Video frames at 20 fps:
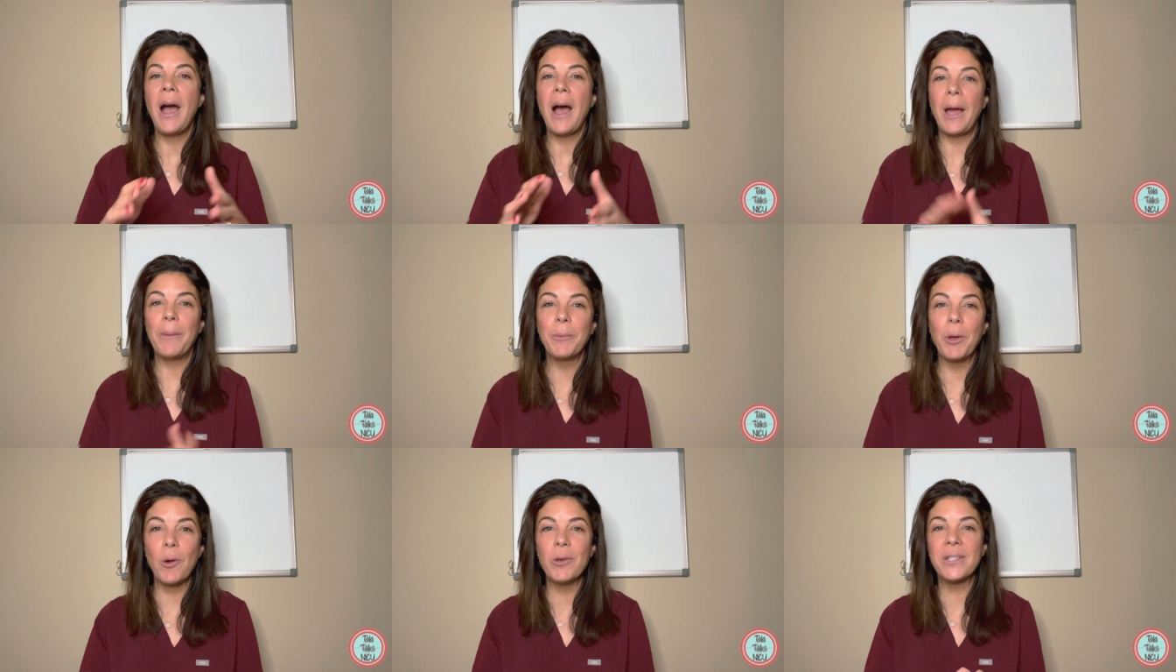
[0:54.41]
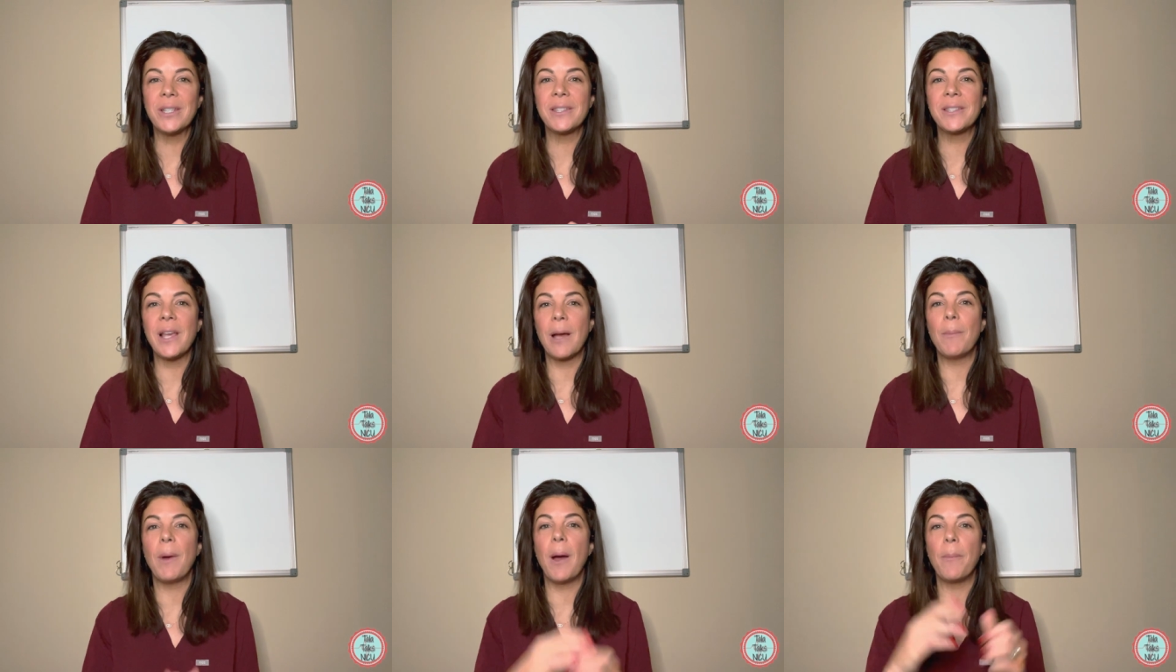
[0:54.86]
I'm going to
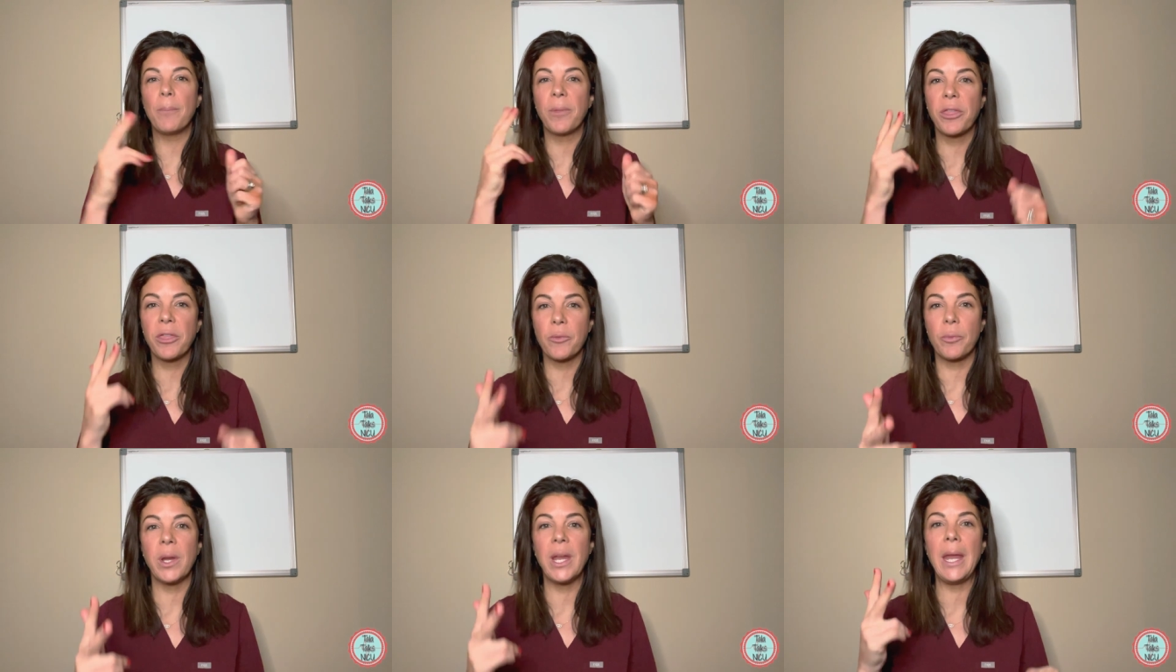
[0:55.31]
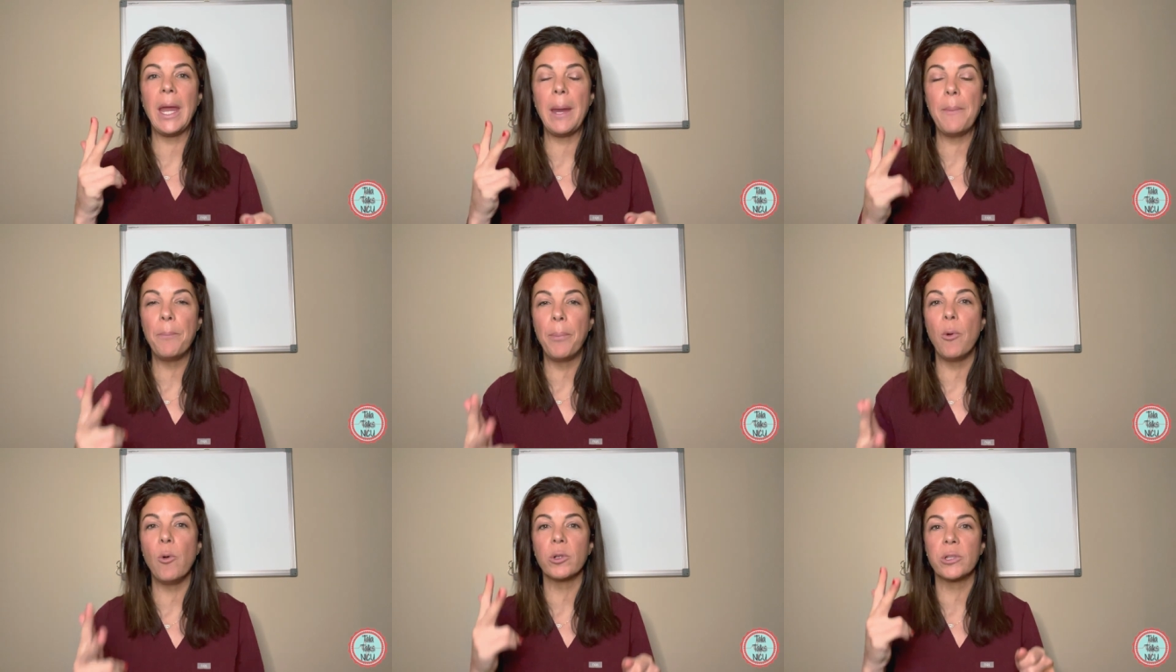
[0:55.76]
sum up three
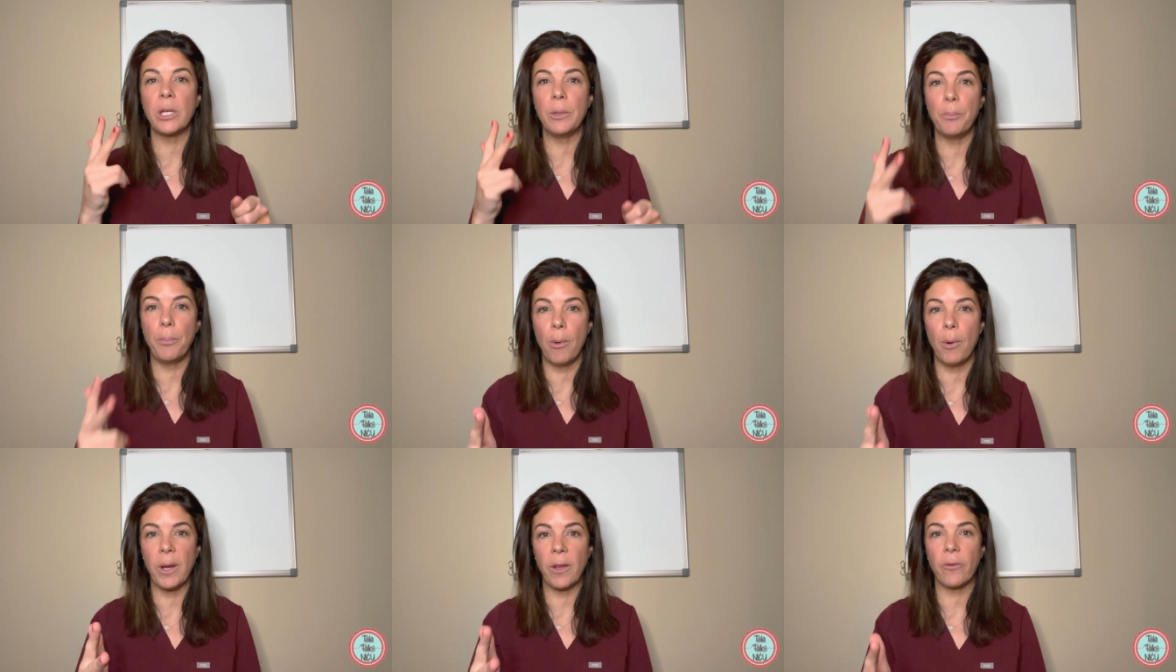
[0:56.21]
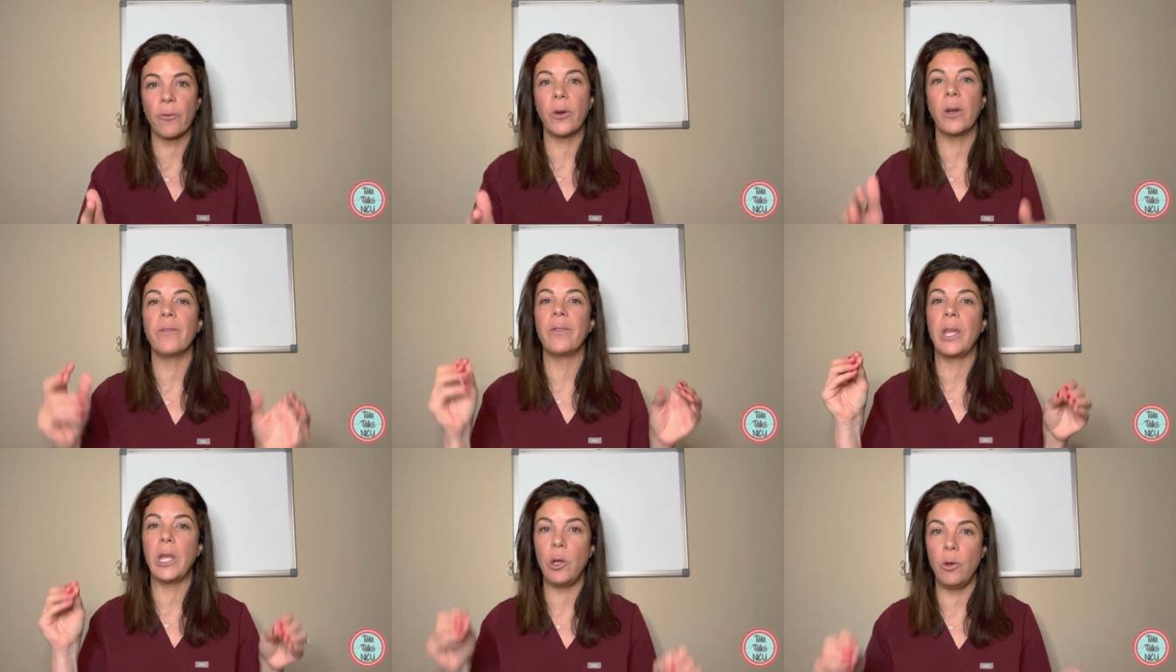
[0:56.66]
important points for
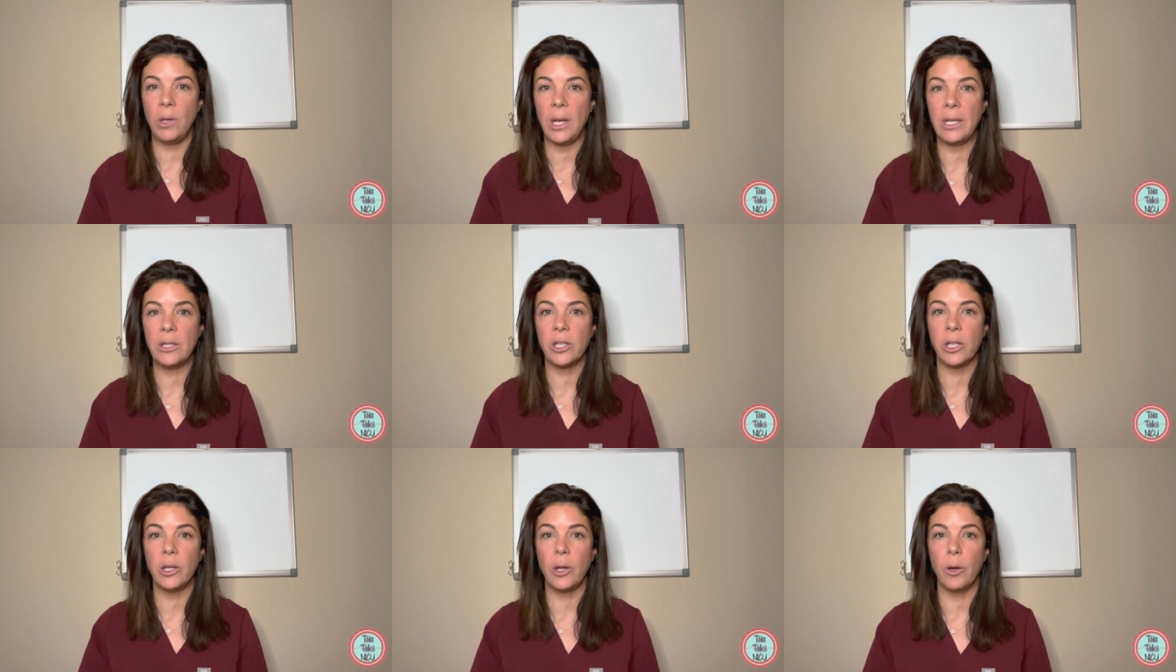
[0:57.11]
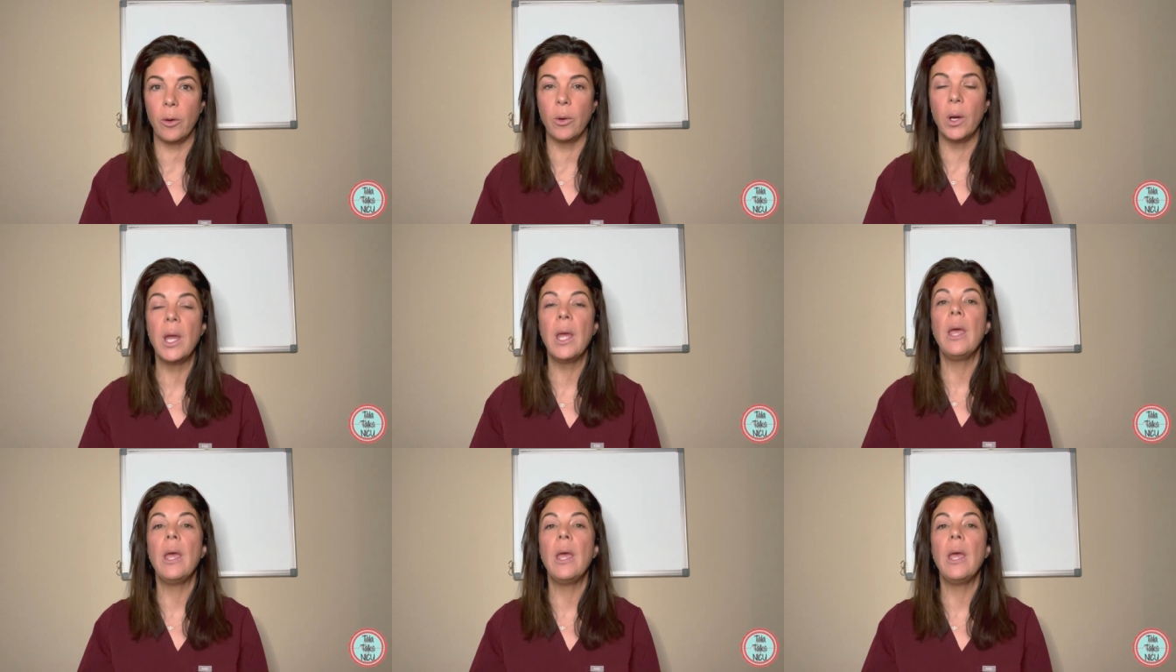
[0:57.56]
it that you need to know.